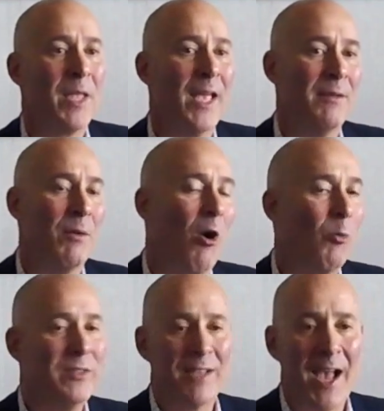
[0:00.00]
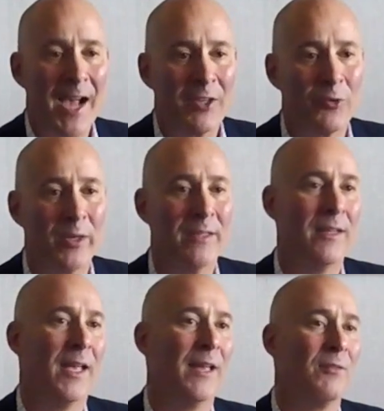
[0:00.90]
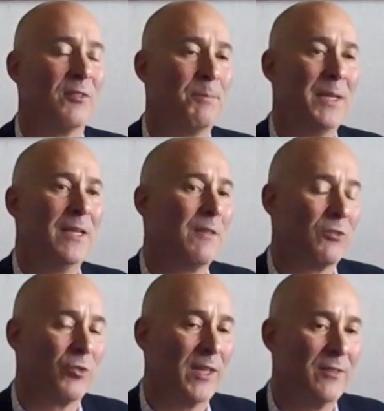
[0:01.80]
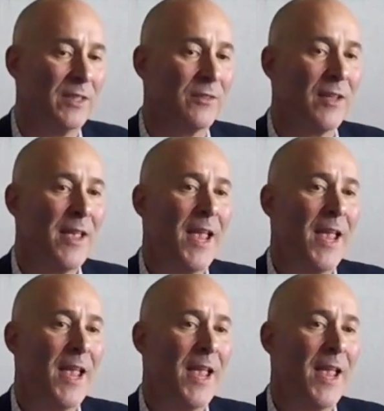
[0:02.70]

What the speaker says: and always accurate and speed in the transients.